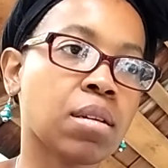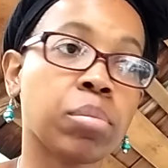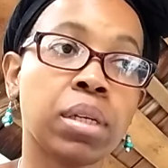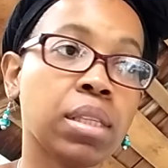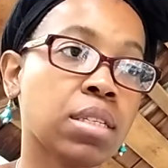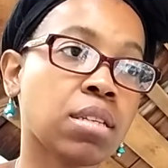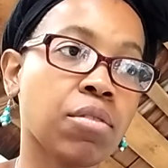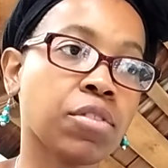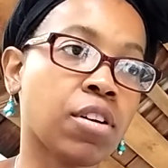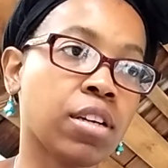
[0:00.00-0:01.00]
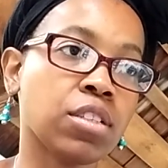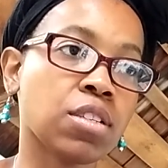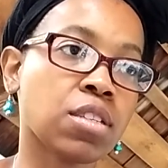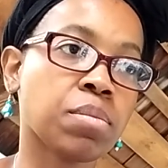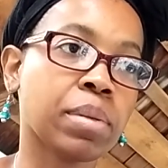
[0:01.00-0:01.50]
Completely self-taught,
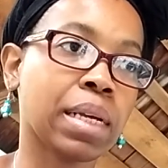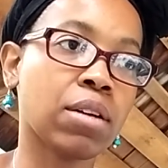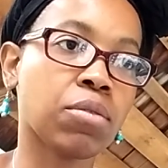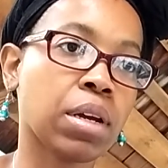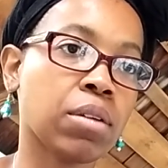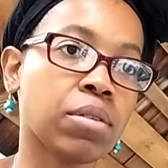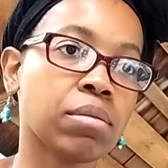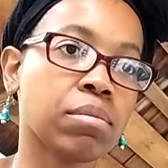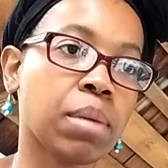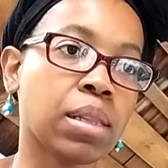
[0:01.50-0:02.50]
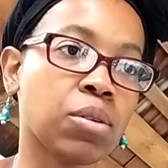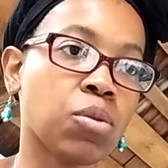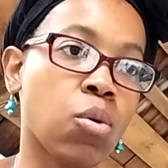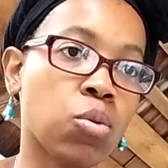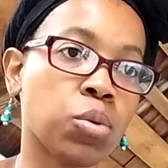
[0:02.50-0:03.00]
just playing around on my little
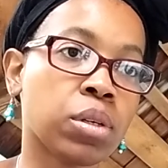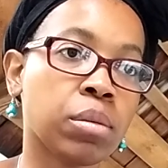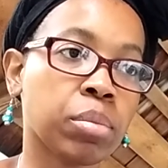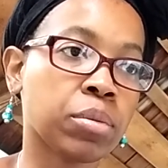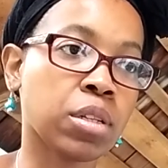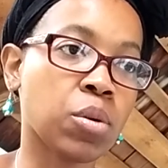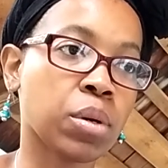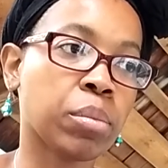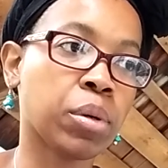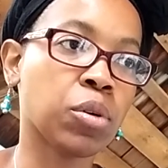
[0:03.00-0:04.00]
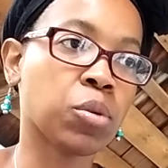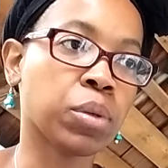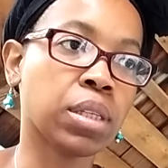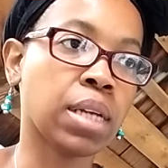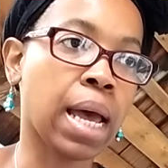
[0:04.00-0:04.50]
old com slow computer
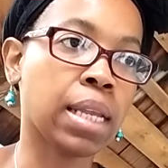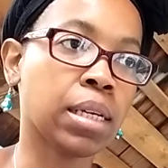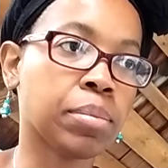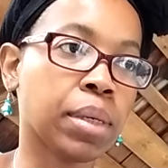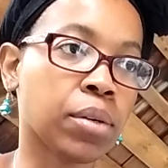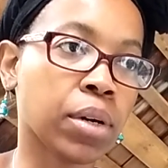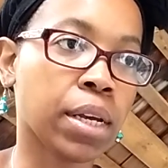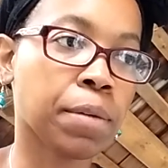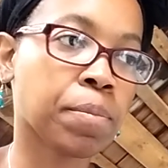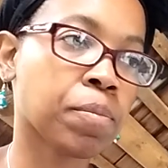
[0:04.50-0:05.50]
with the dial-up internet.